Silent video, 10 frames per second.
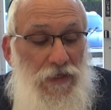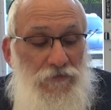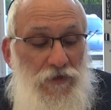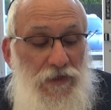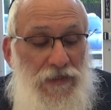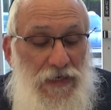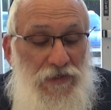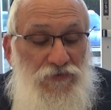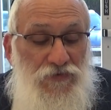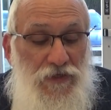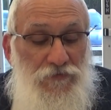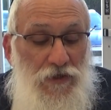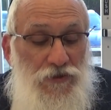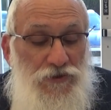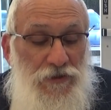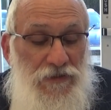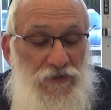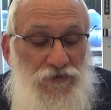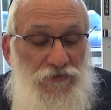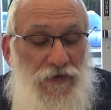L'chein k'siv l'shani
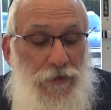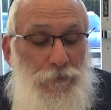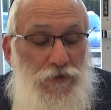sivein